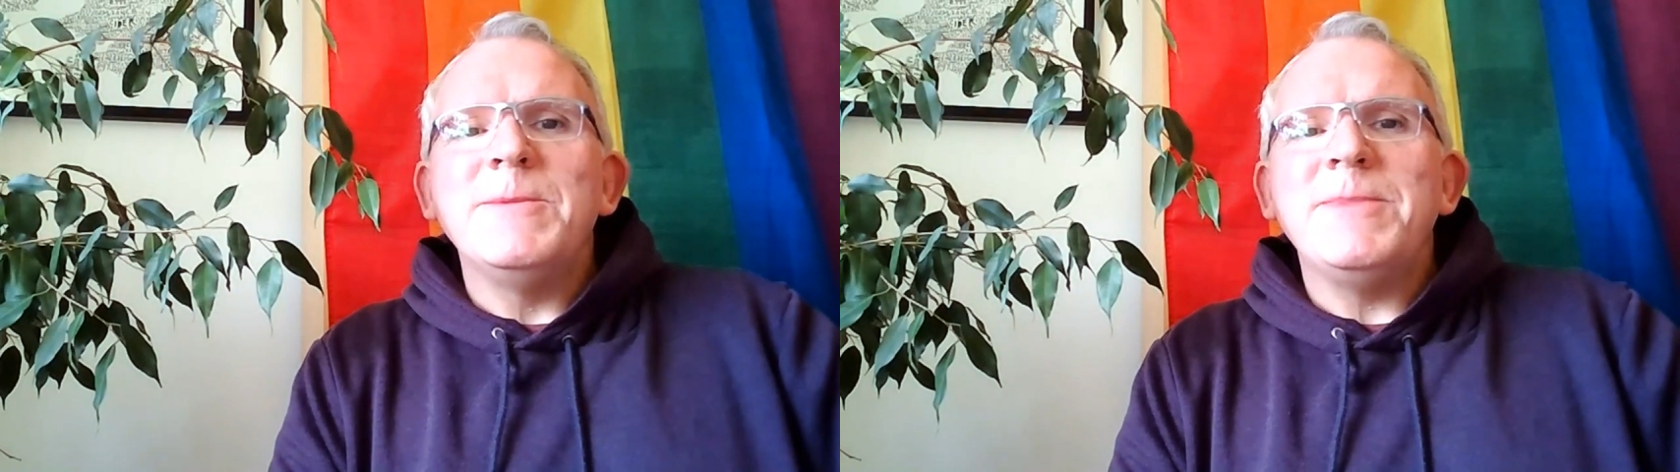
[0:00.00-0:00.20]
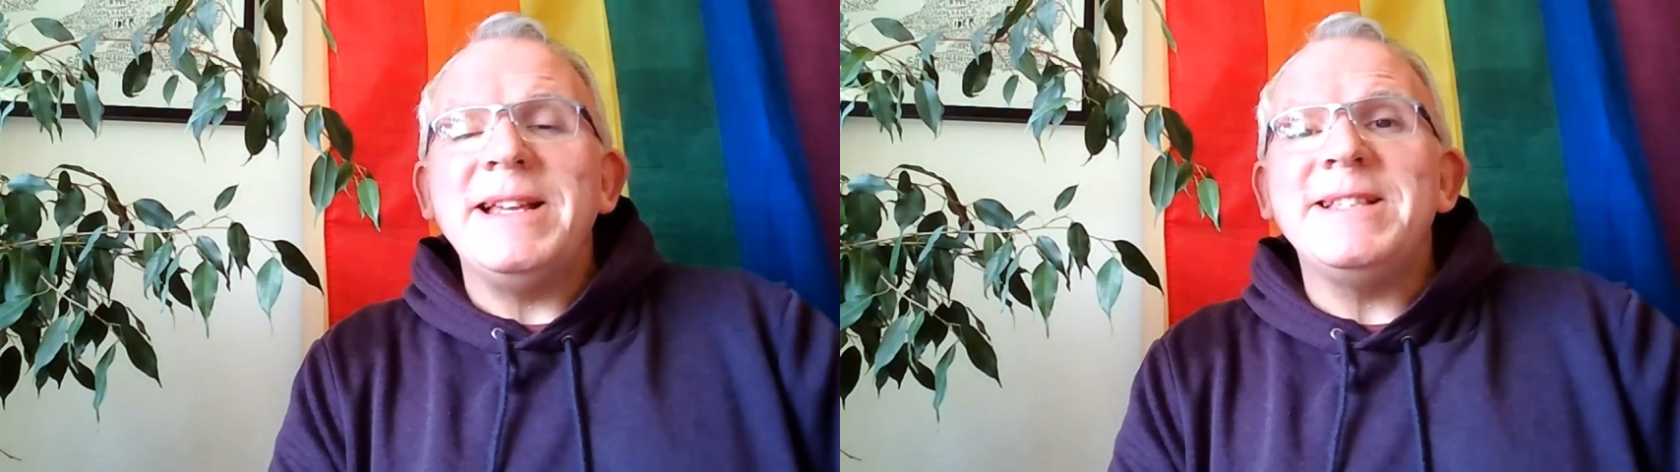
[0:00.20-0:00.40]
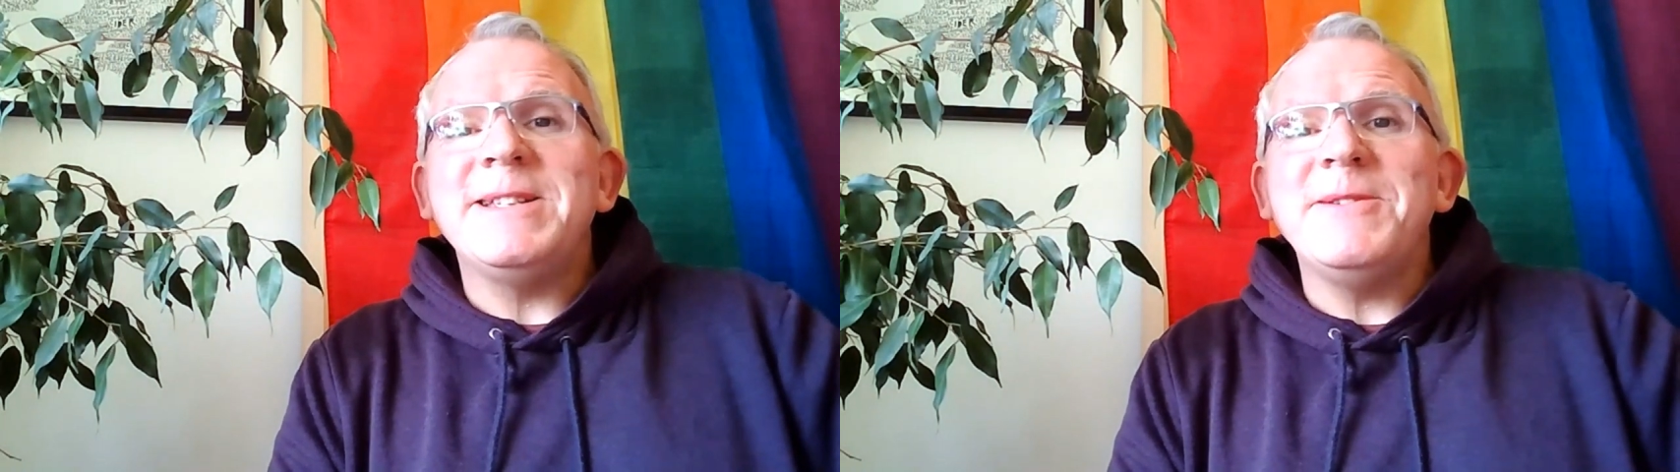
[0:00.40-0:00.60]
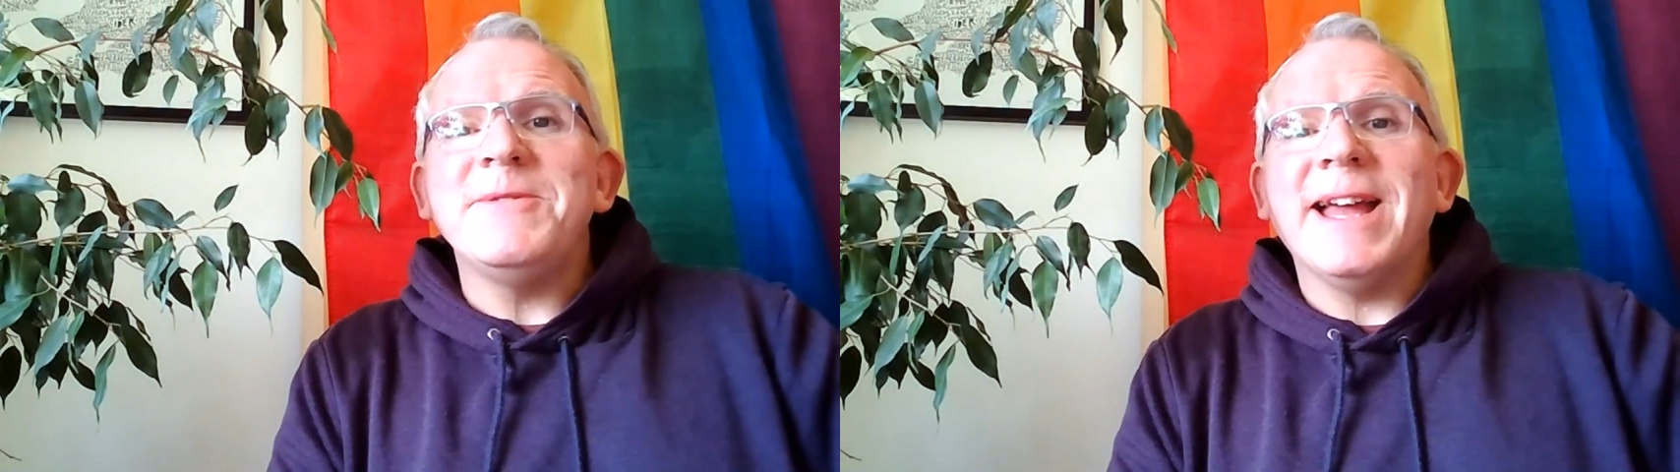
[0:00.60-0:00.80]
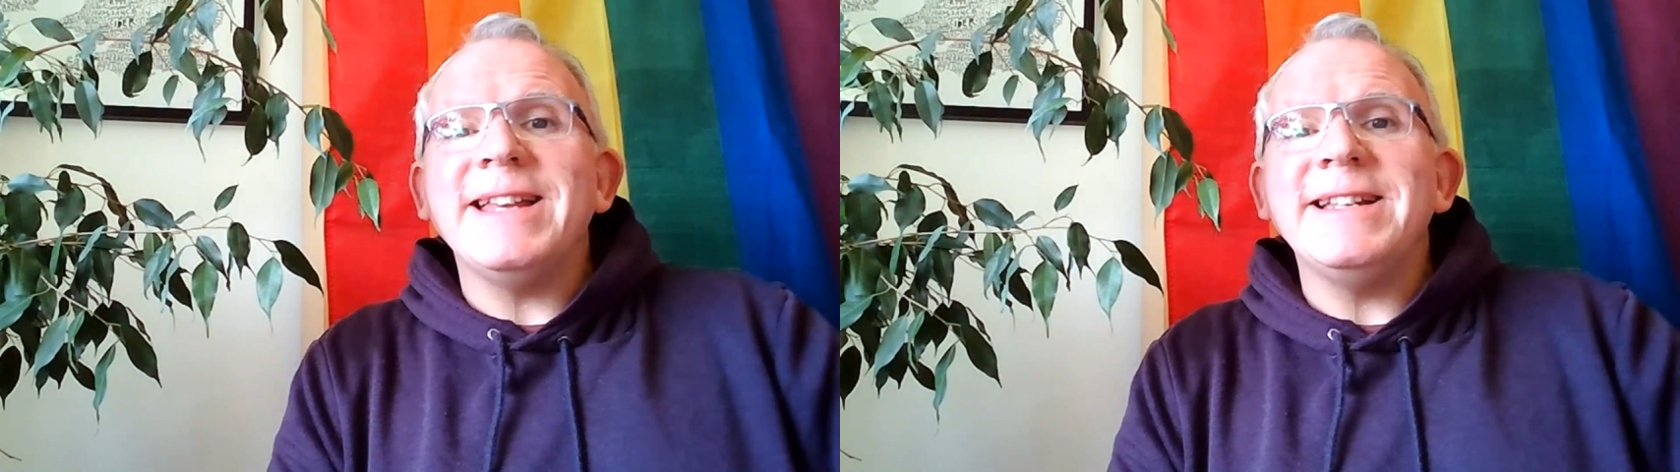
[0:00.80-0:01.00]
Please do
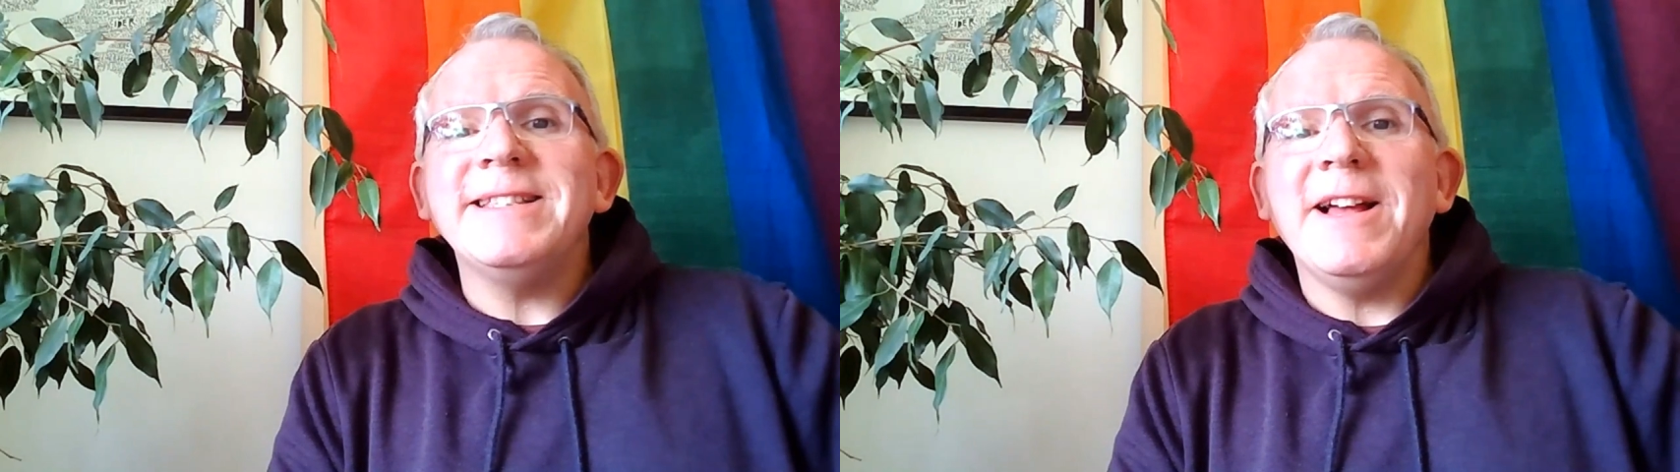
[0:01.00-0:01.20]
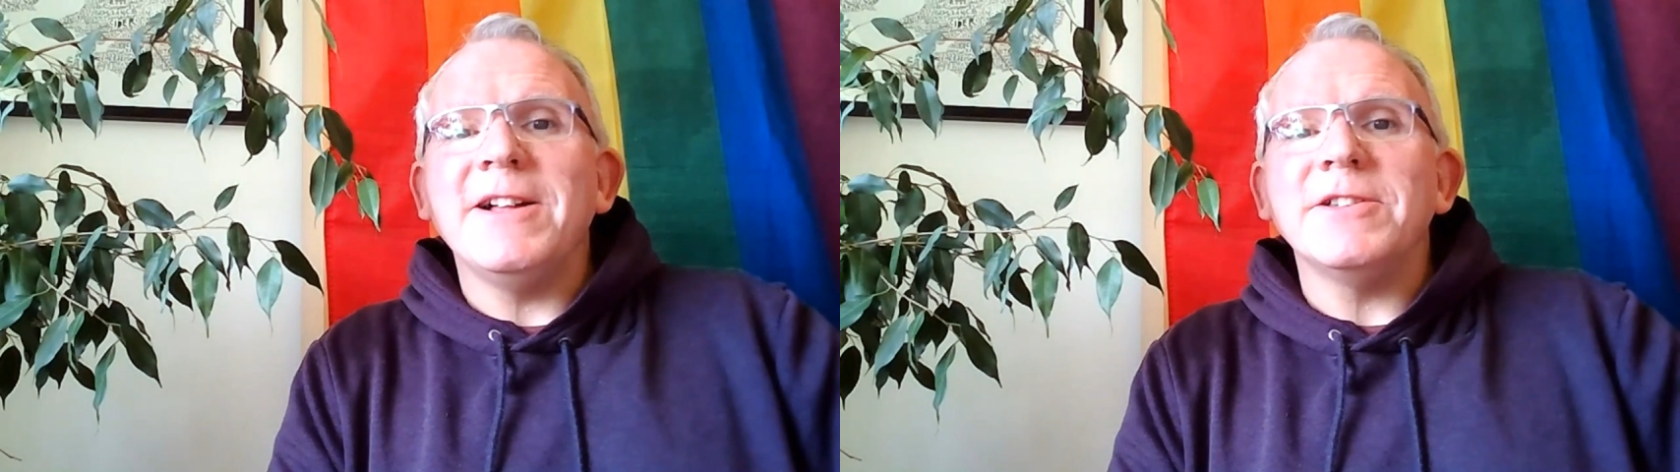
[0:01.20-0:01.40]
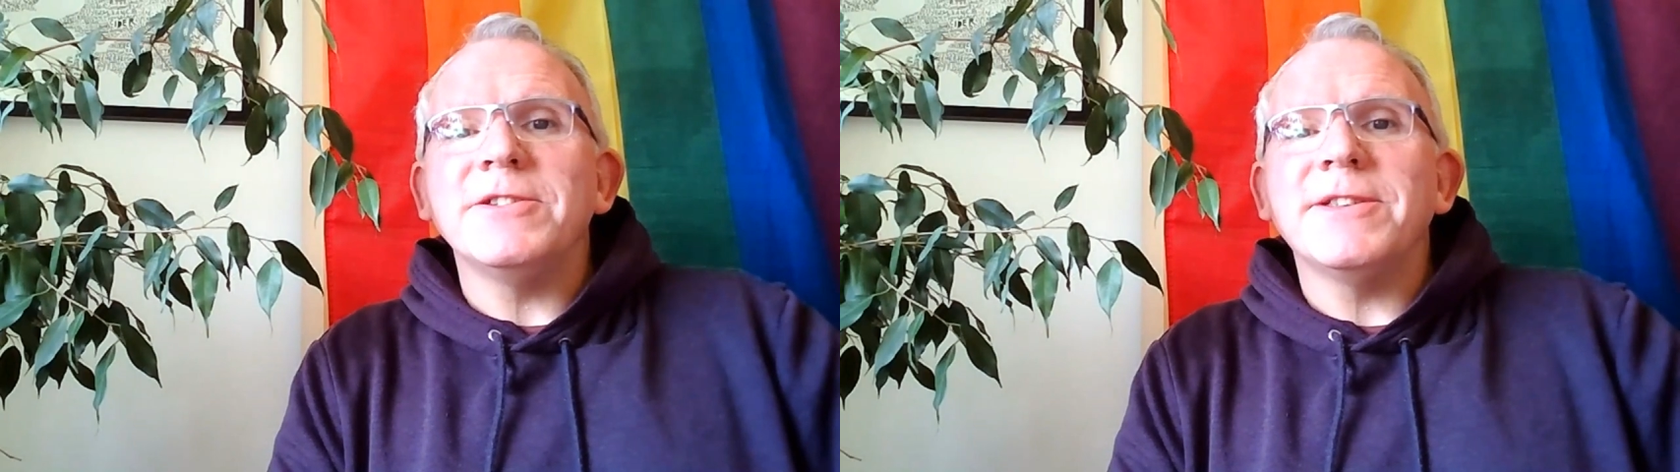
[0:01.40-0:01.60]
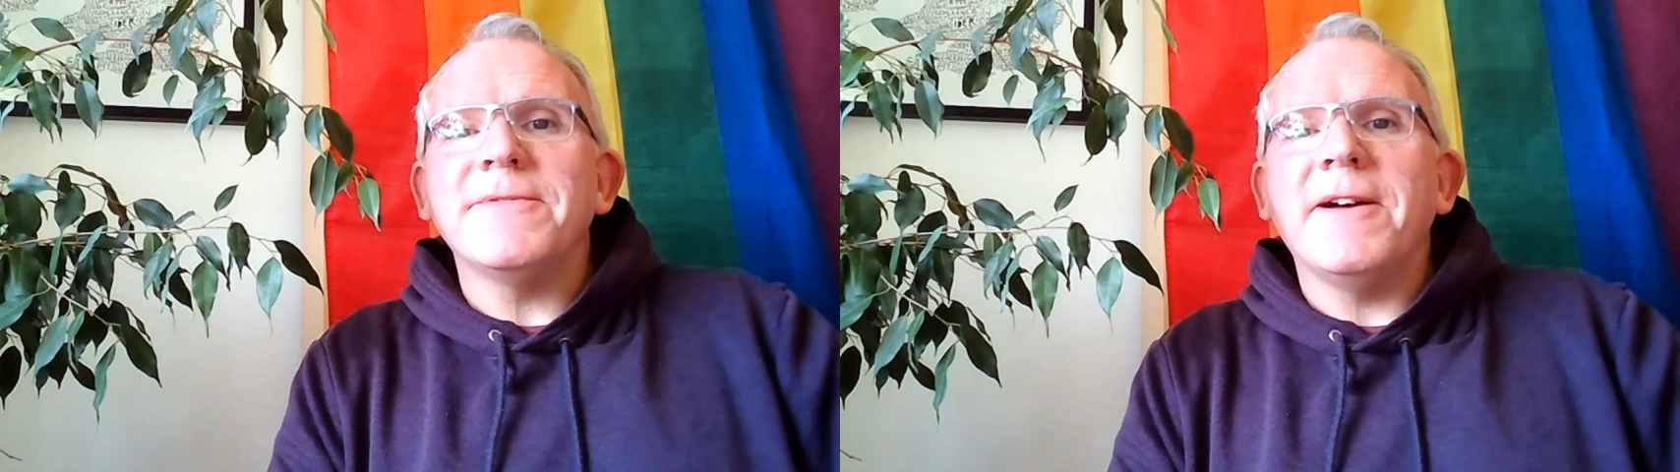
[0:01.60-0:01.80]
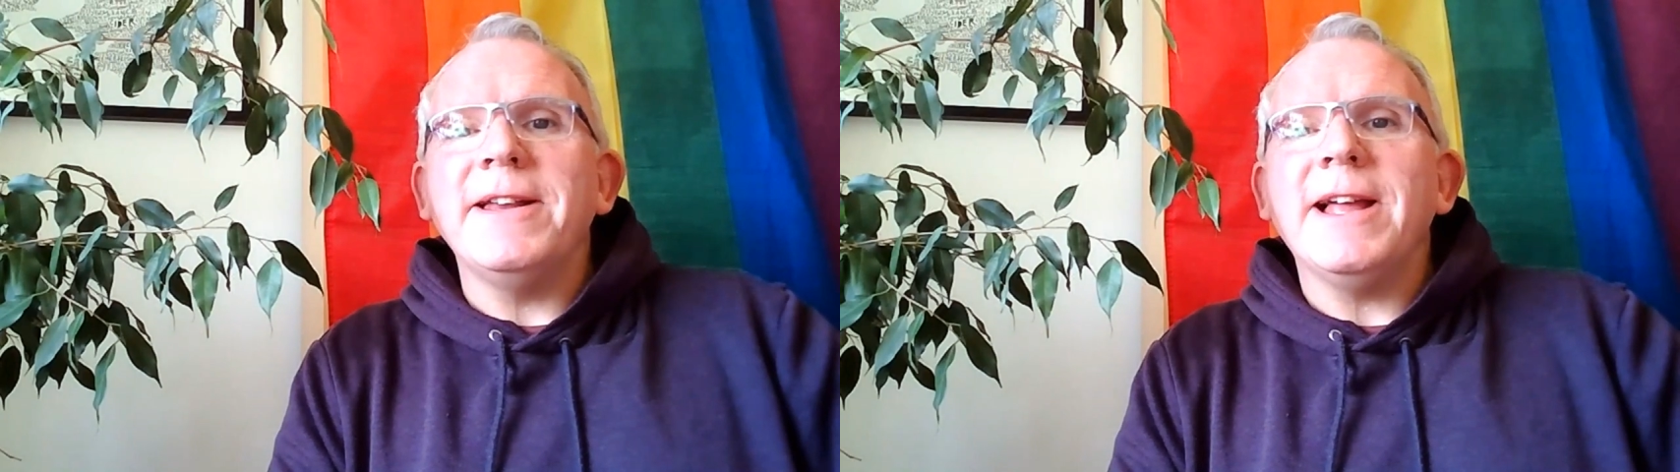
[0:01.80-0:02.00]
get in touch to
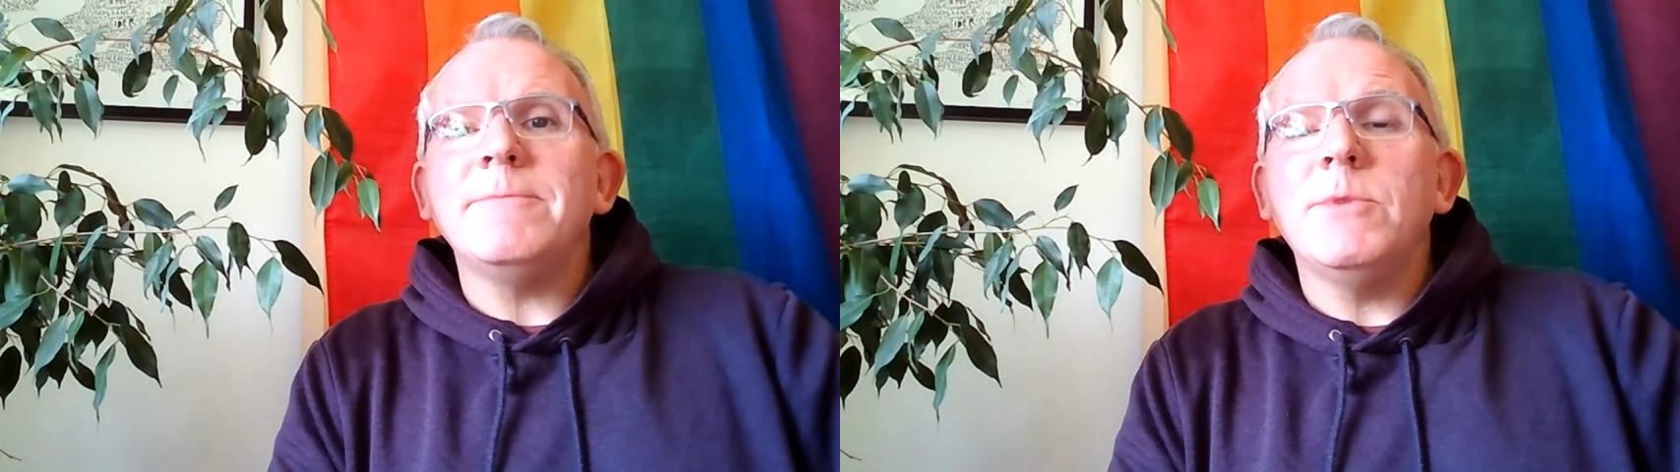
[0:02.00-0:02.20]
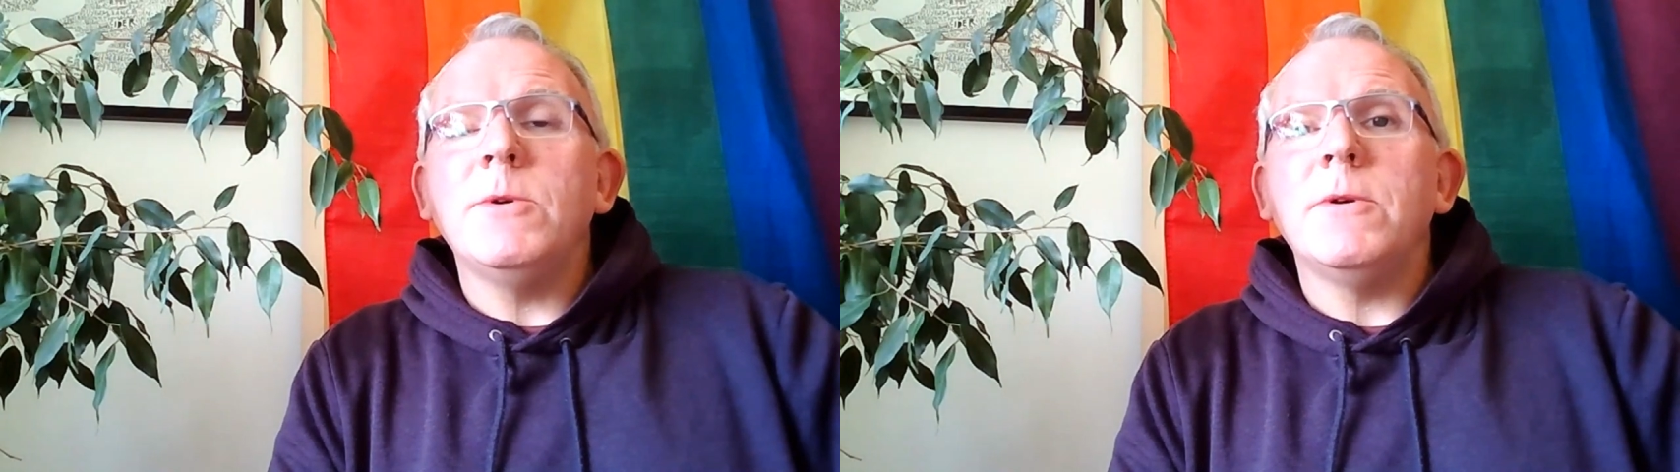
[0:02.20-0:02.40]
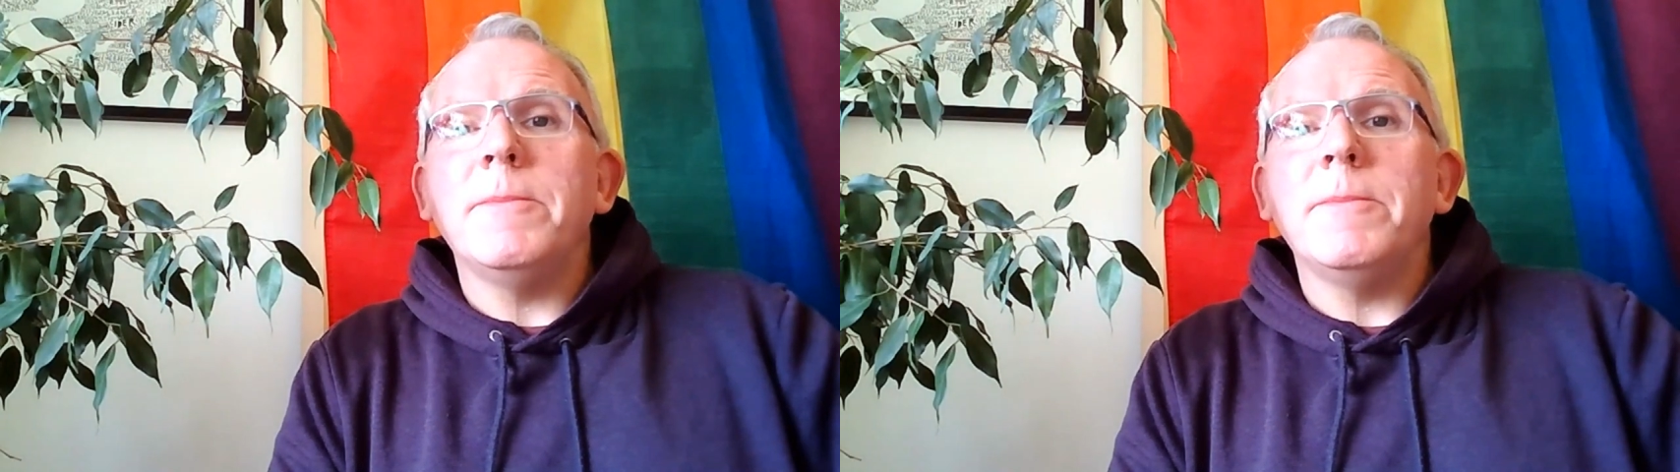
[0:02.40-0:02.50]
find out more